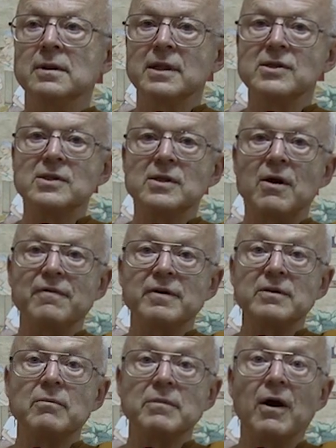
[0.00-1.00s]
this is
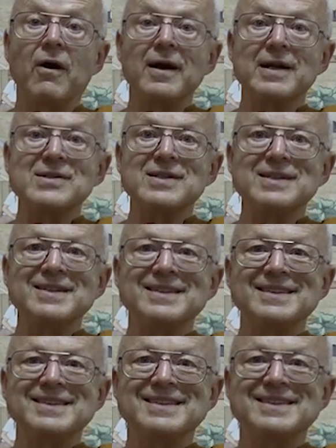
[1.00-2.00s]
often the hardest
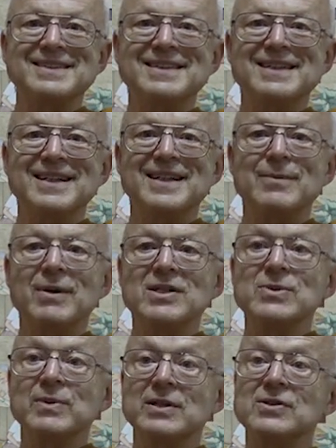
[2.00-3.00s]
in the
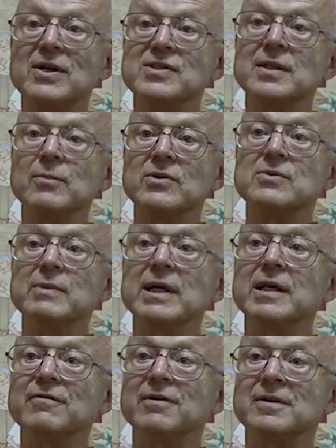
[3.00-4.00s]
bunch, but it's also the most
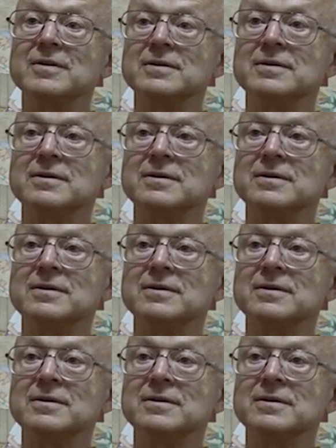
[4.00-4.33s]
meaningful.